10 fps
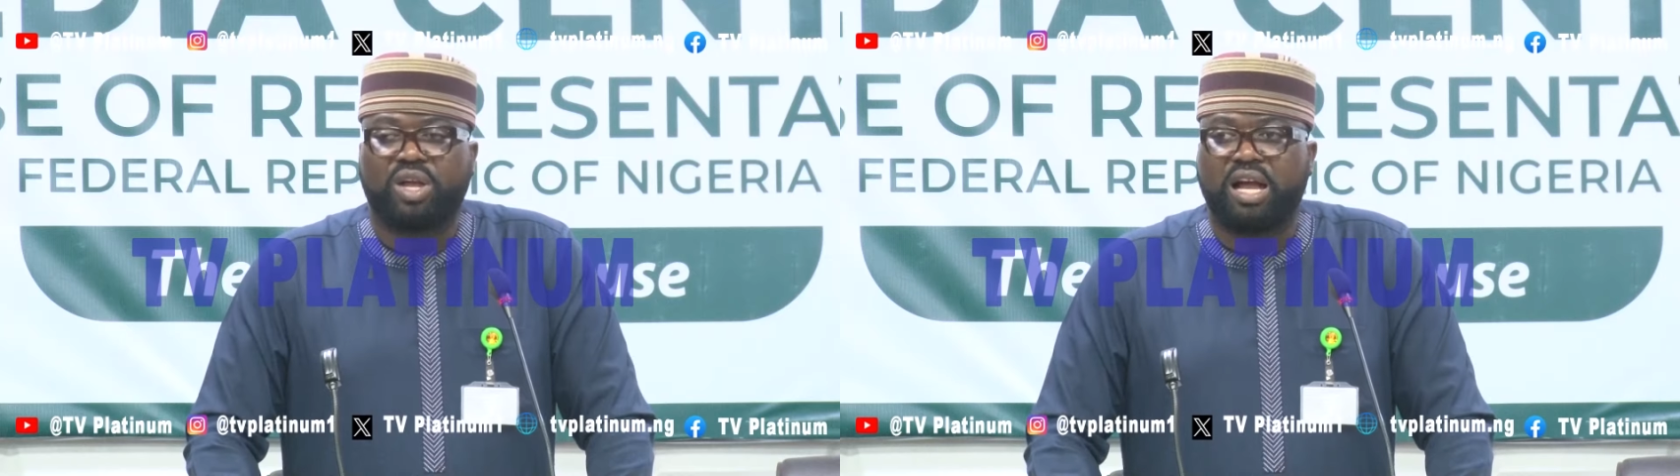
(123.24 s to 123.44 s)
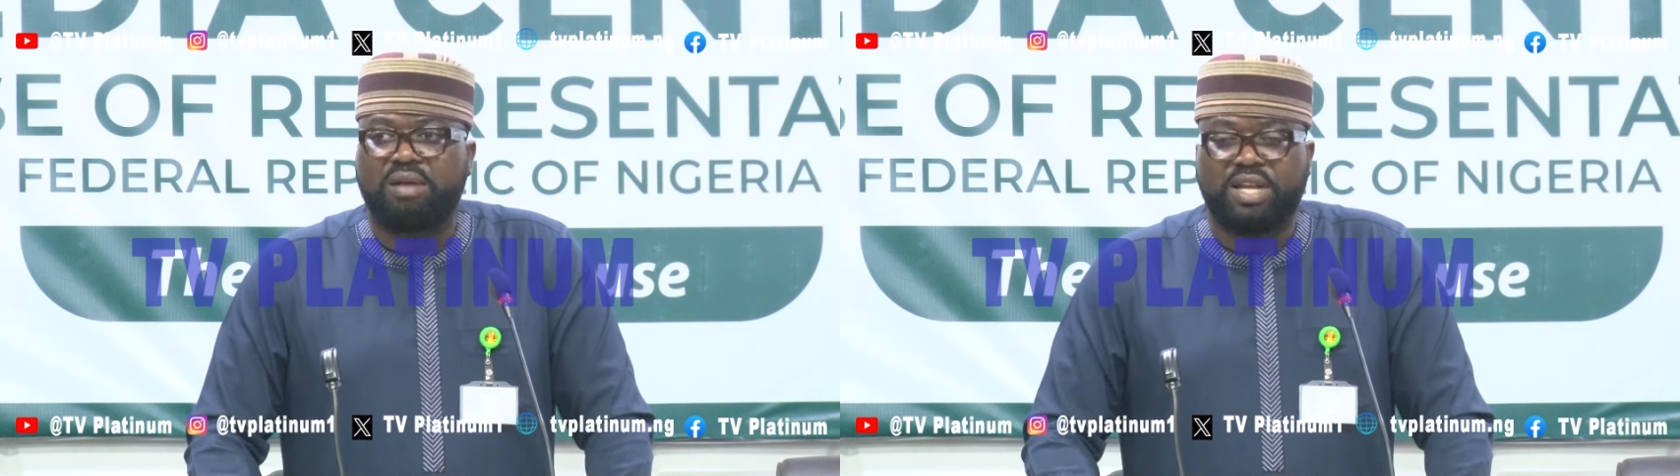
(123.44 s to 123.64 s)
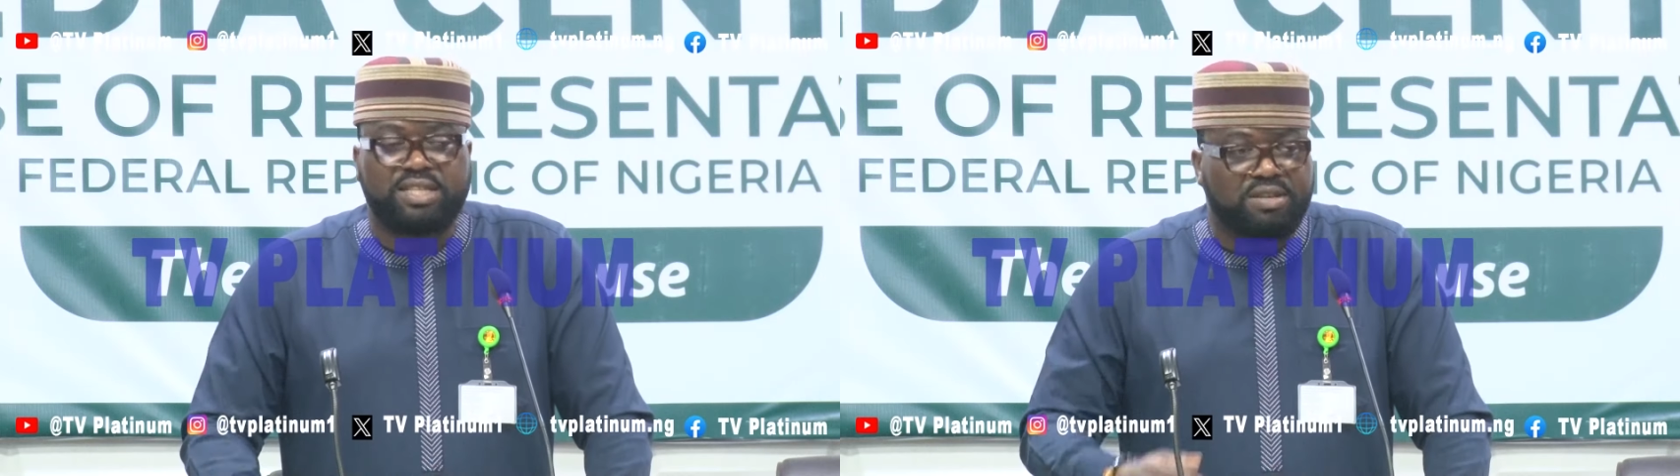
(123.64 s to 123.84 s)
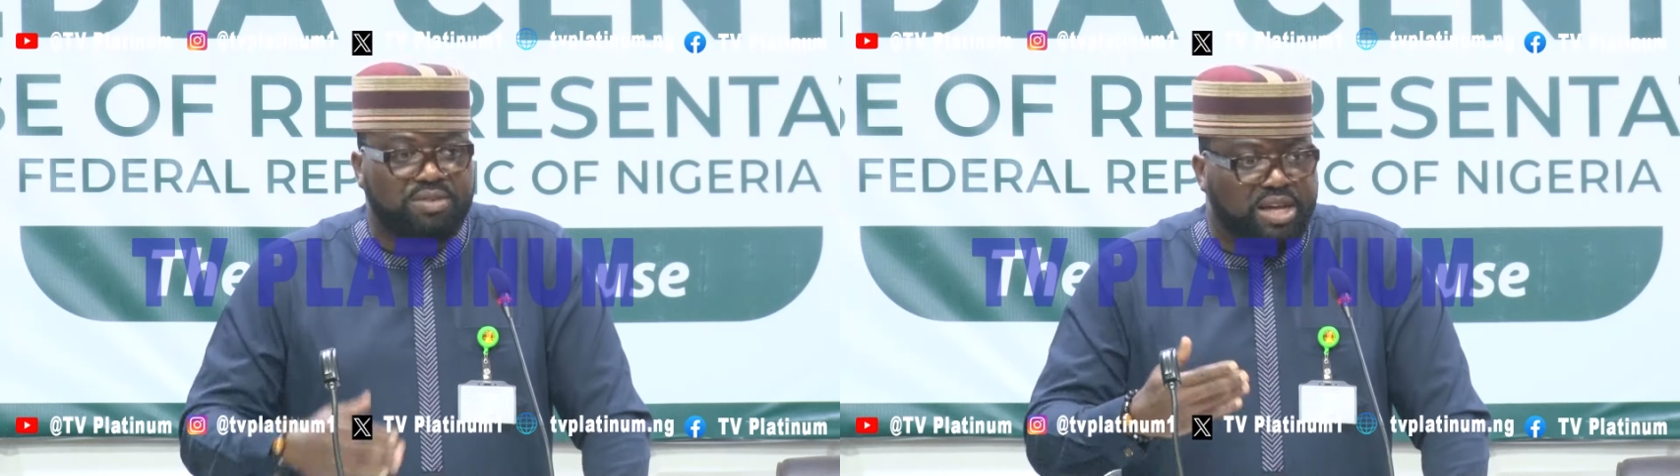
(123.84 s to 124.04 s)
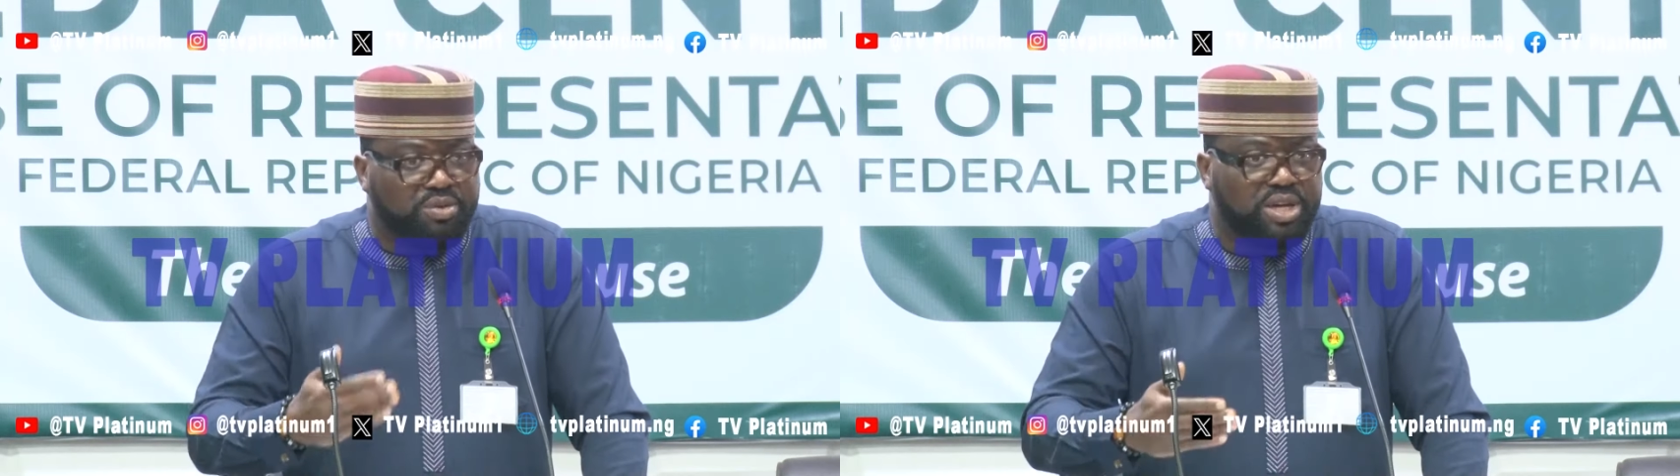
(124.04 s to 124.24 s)
um, native
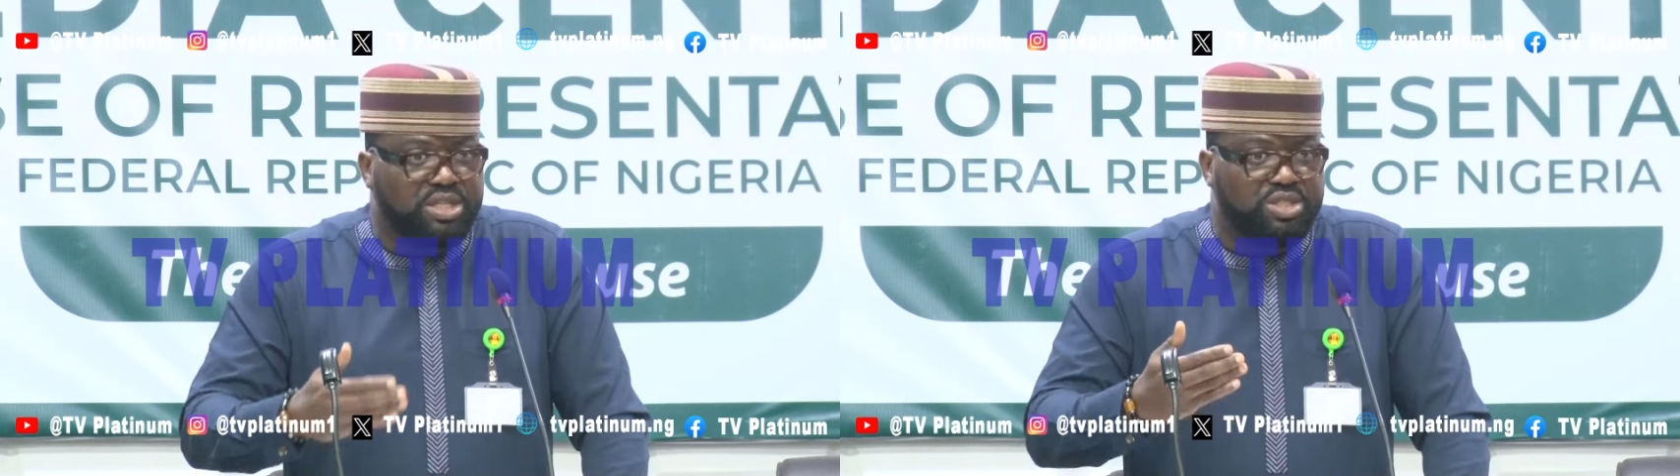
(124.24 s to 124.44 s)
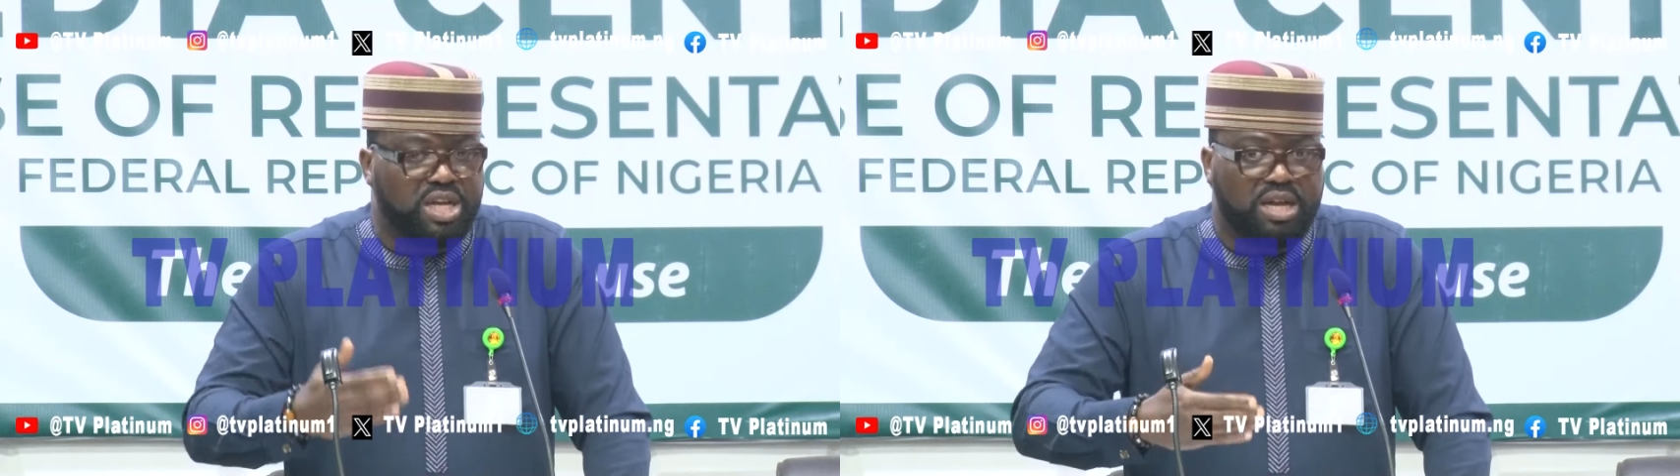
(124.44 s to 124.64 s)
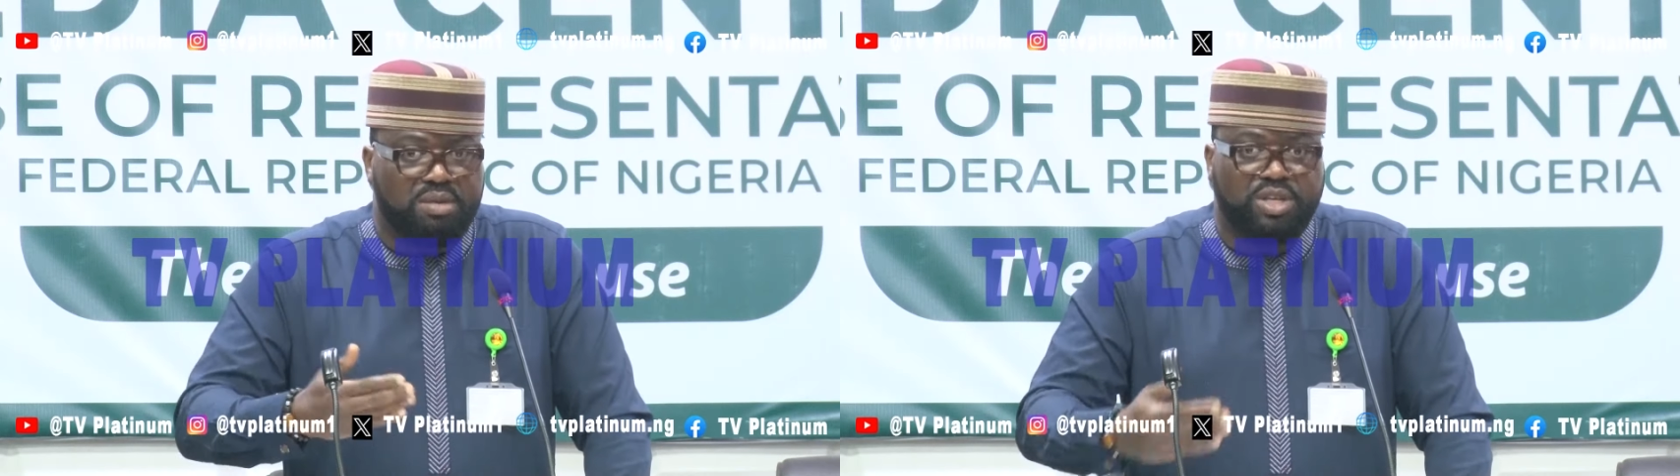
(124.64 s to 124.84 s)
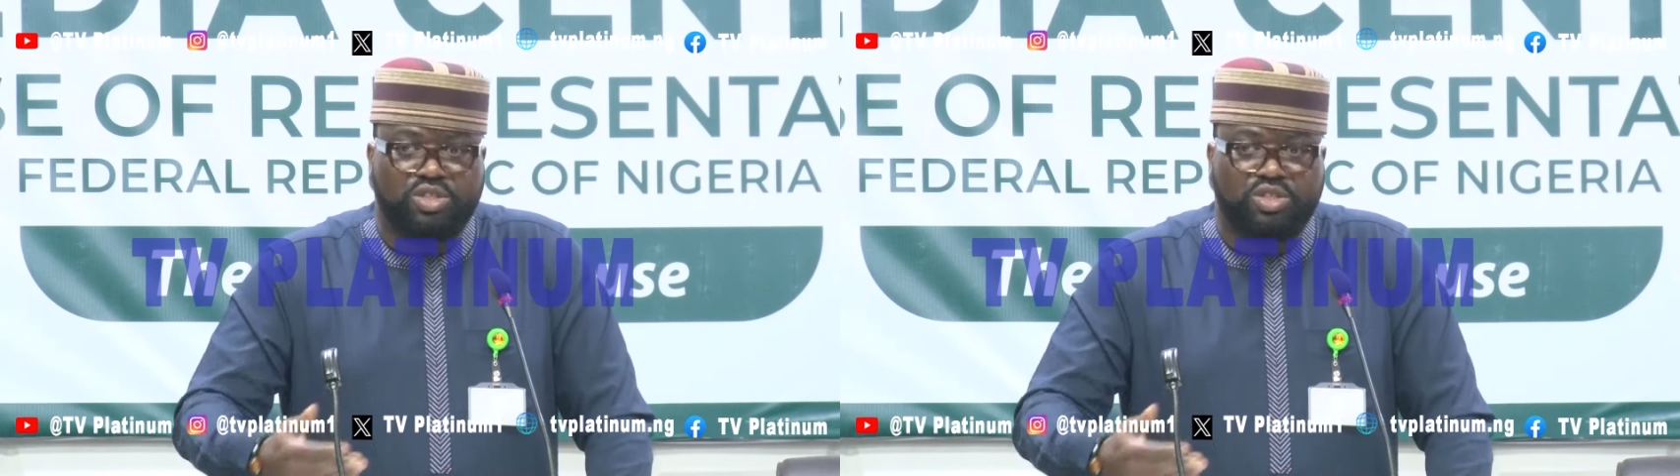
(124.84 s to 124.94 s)
language um,